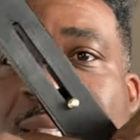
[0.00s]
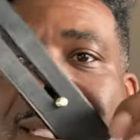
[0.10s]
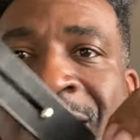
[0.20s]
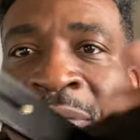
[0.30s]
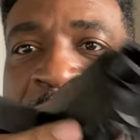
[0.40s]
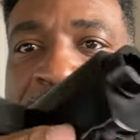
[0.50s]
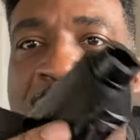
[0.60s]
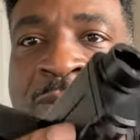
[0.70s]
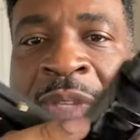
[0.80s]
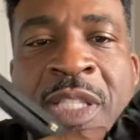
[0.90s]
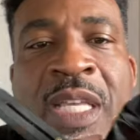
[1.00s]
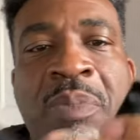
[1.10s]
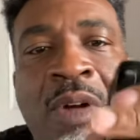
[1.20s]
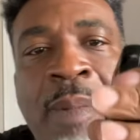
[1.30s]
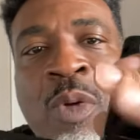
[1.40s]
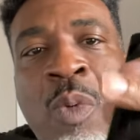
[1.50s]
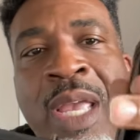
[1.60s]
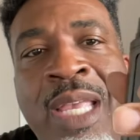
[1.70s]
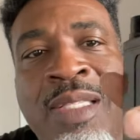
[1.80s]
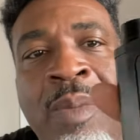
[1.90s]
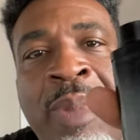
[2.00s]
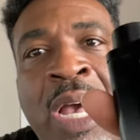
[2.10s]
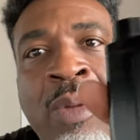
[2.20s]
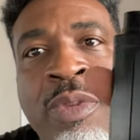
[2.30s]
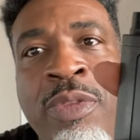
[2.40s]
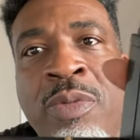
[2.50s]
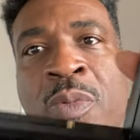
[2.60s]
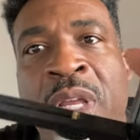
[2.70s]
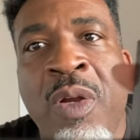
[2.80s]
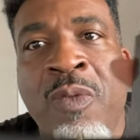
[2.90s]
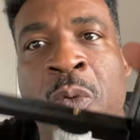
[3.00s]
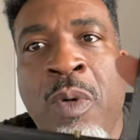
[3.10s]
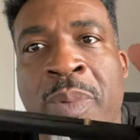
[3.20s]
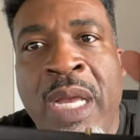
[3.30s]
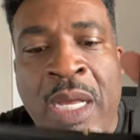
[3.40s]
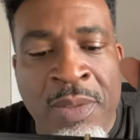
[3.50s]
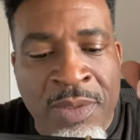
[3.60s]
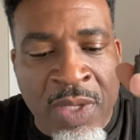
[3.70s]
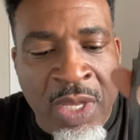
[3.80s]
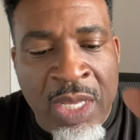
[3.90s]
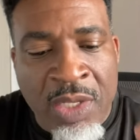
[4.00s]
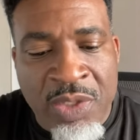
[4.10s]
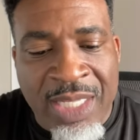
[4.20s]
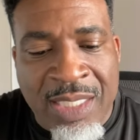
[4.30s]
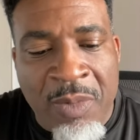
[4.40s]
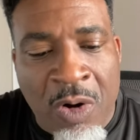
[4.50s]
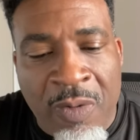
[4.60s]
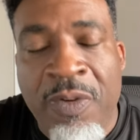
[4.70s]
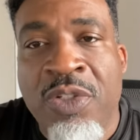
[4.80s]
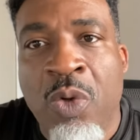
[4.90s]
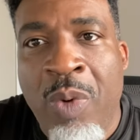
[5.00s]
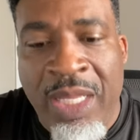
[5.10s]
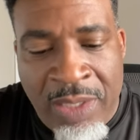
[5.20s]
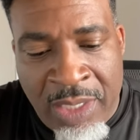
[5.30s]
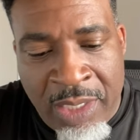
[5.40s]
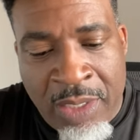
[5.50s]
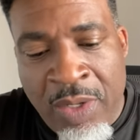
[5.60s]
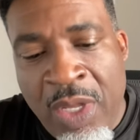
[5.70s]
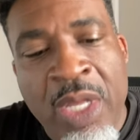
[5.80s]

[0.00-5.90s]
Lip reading: This thing probably weighs about 3 or 4 pounds. So you get some artificial weight there.